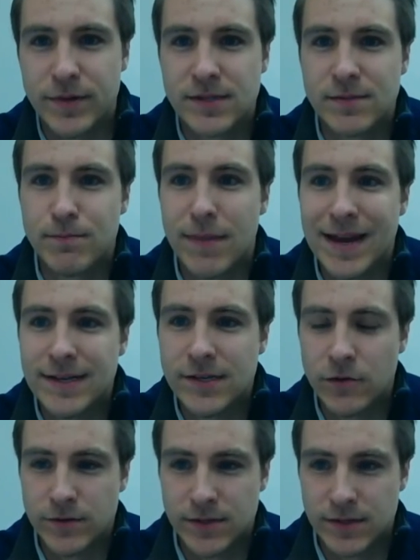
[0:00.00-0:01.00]
It's
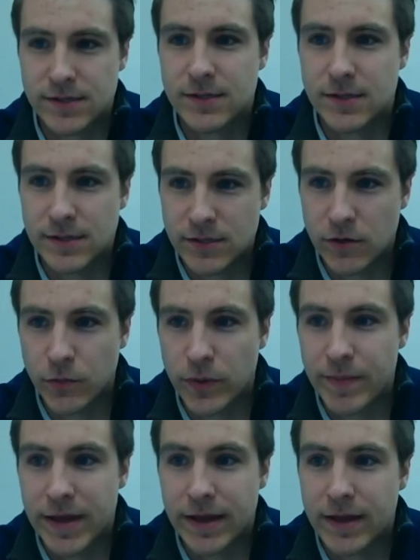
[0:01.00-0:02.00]
mitosis. And so we
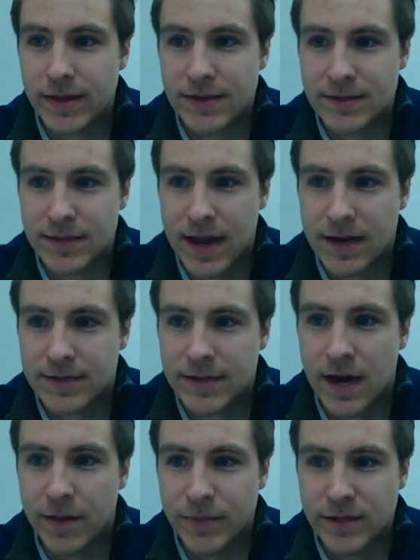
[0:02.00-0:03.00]
make exact
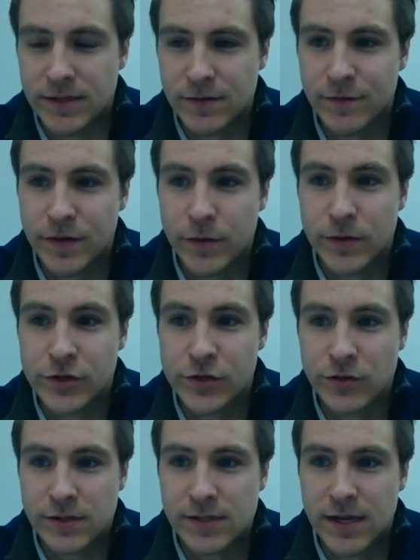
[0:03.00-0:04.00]
copies of the
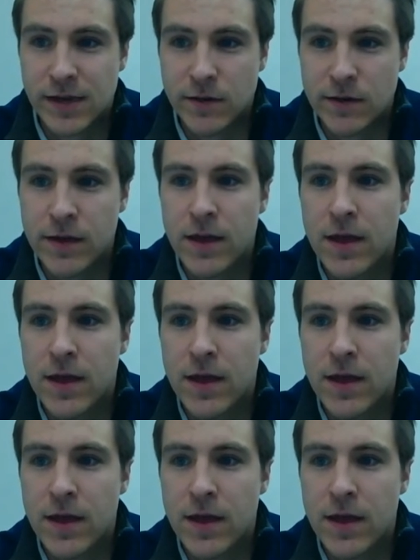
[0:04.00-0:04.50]
original cell,